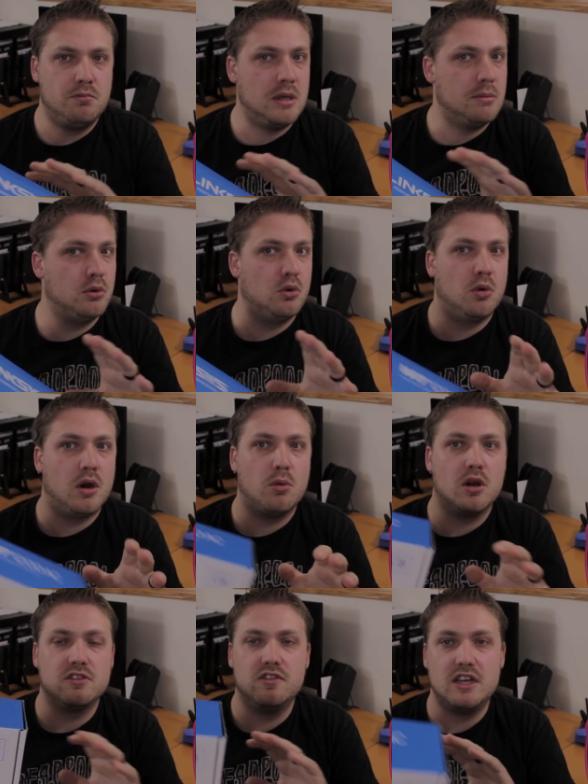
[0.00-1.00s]
people who want to
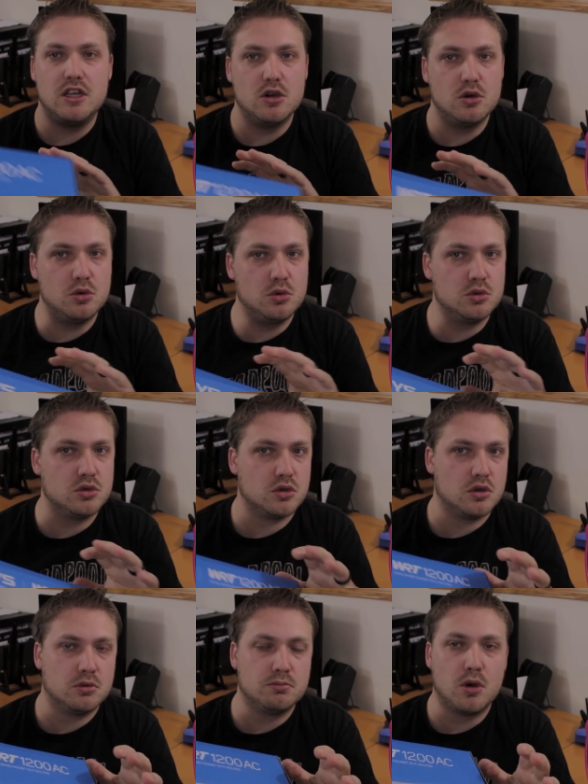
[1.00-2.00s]
watch videos
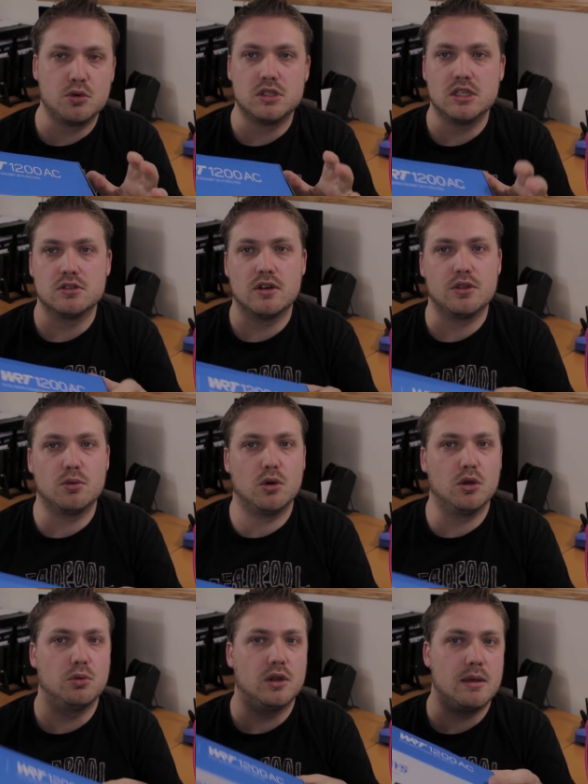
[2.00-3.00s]
or post things around the
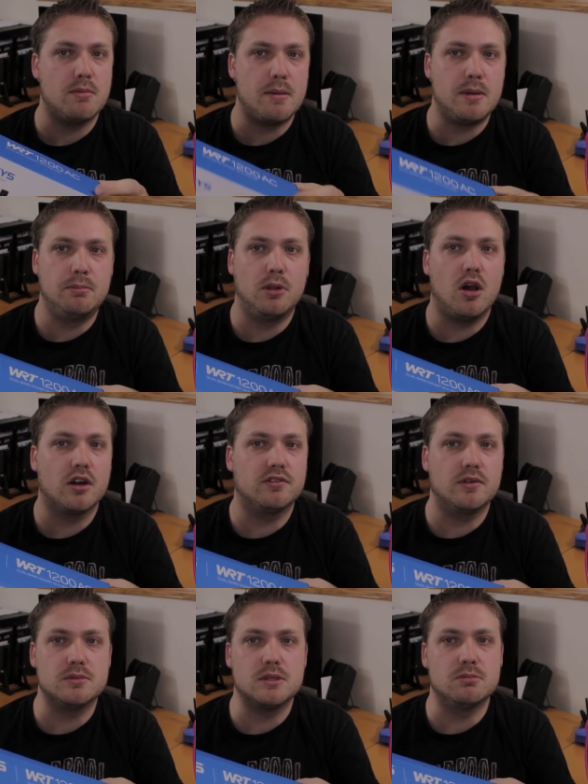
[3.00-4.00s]
world where they might be blocked
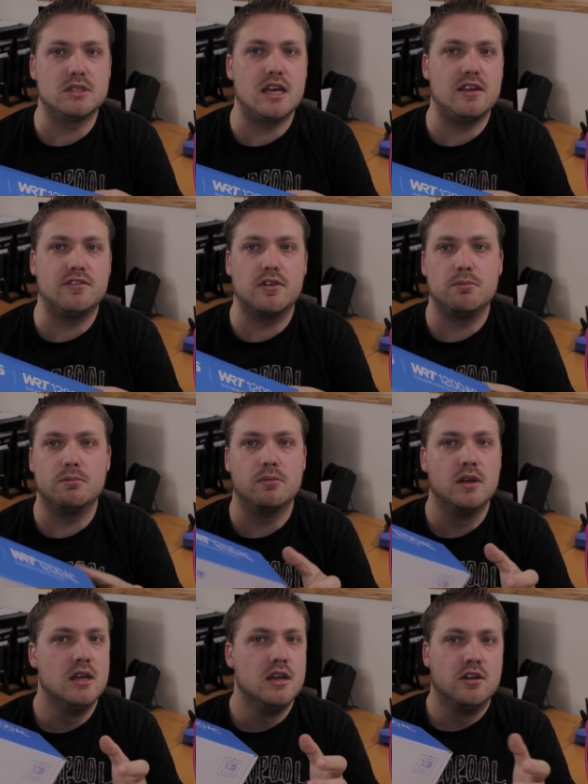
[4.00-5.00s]
from some site
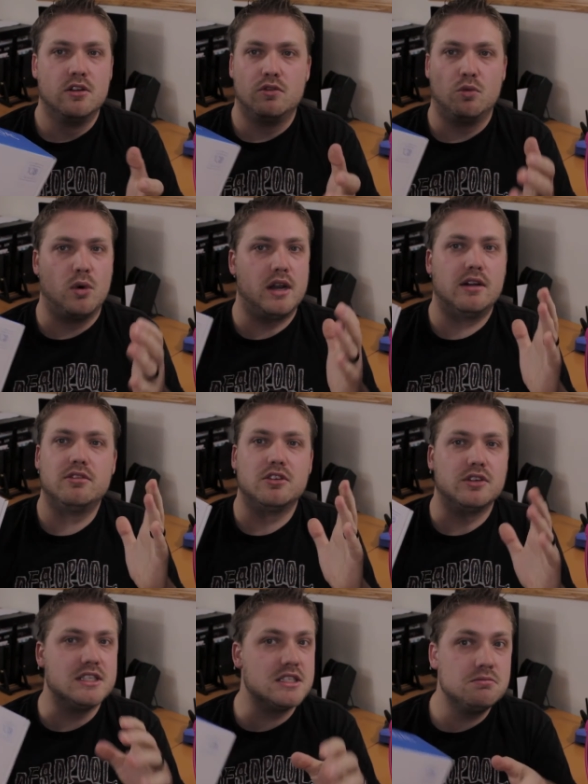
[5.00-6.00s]
from whatever
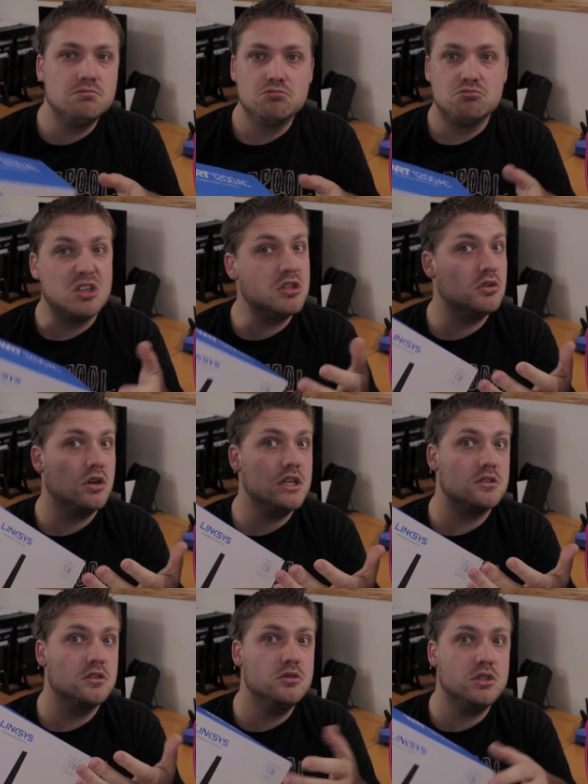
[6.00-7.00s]
reason, it's a
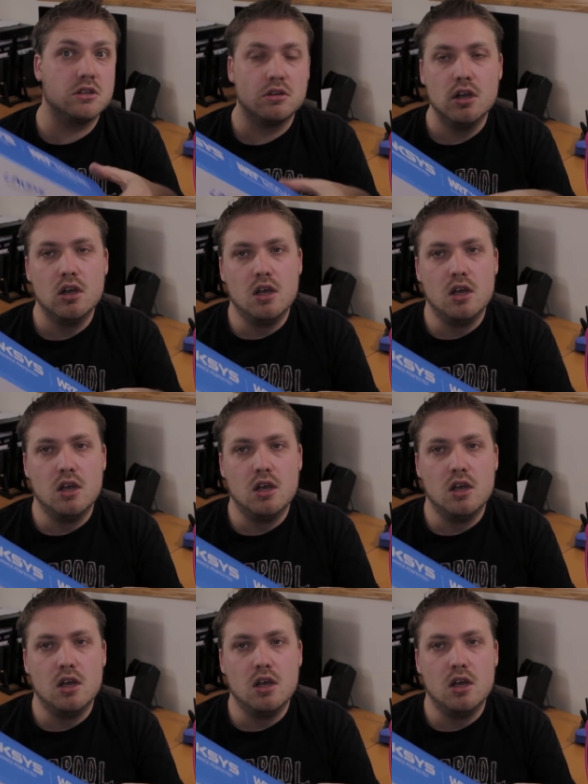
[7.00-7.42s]
great solution.